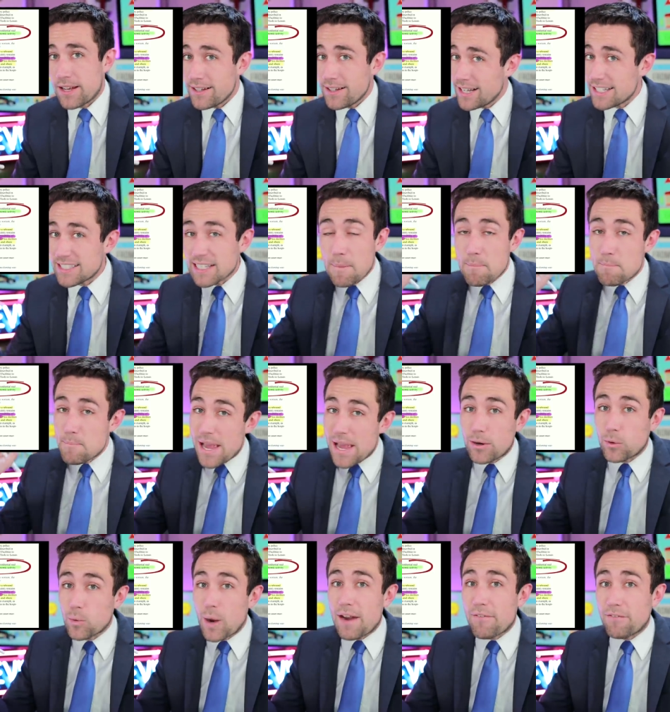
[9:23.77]
That's a
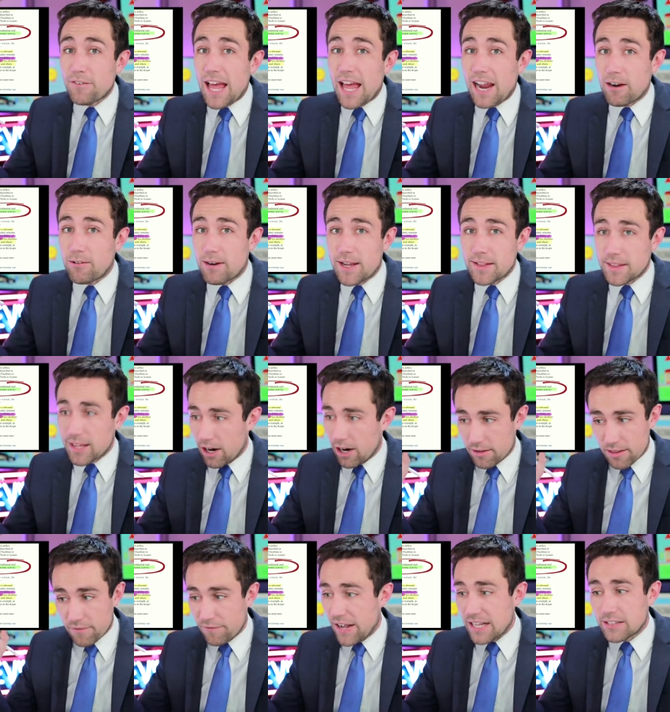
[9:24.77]
big red flag right
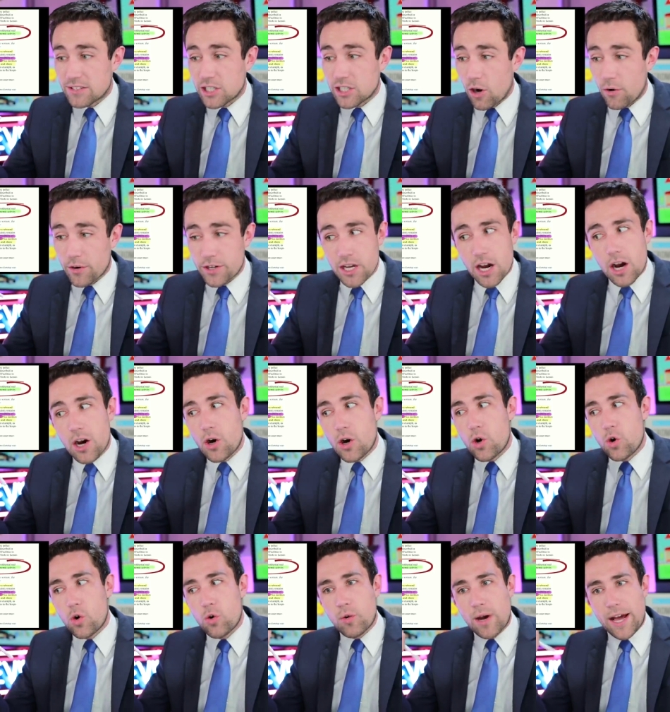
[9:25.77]
there. The Fed's going, yo,